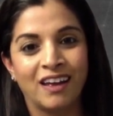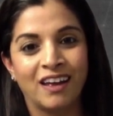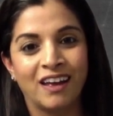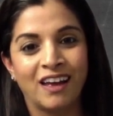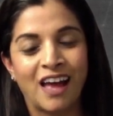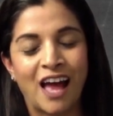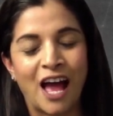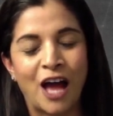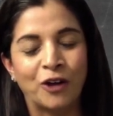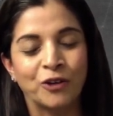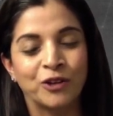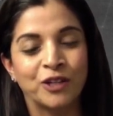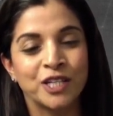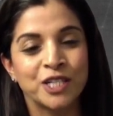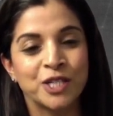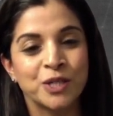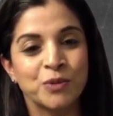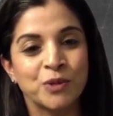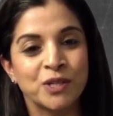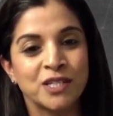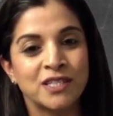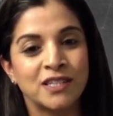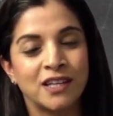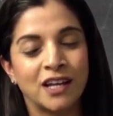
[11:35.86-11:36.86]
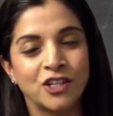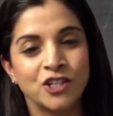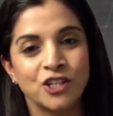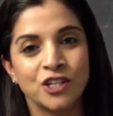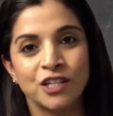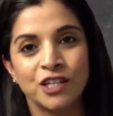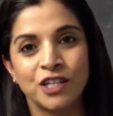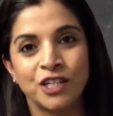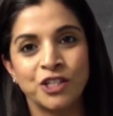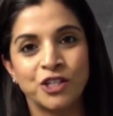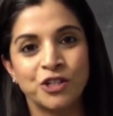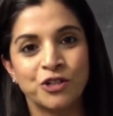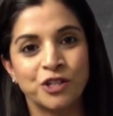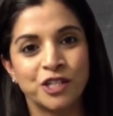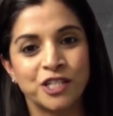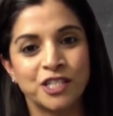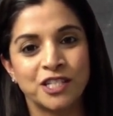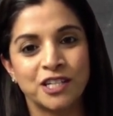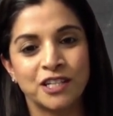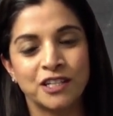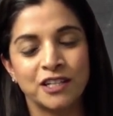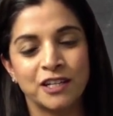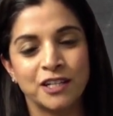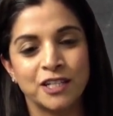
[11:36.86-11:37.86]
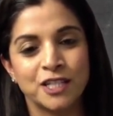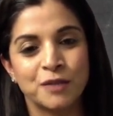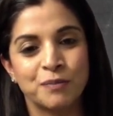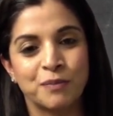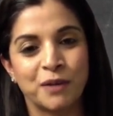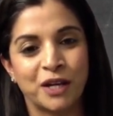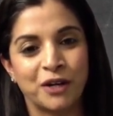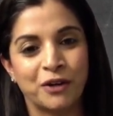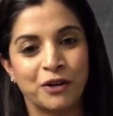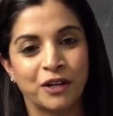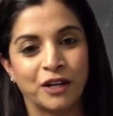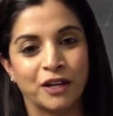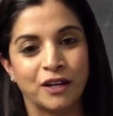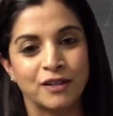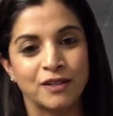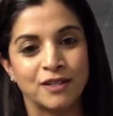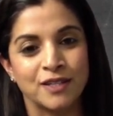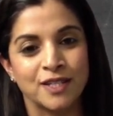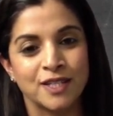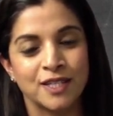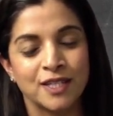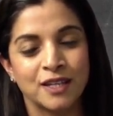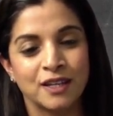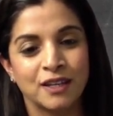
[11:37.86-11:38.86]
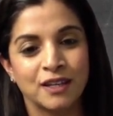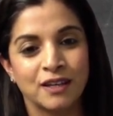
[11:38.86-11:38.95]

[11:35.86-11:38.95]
how this was such an interesting experience.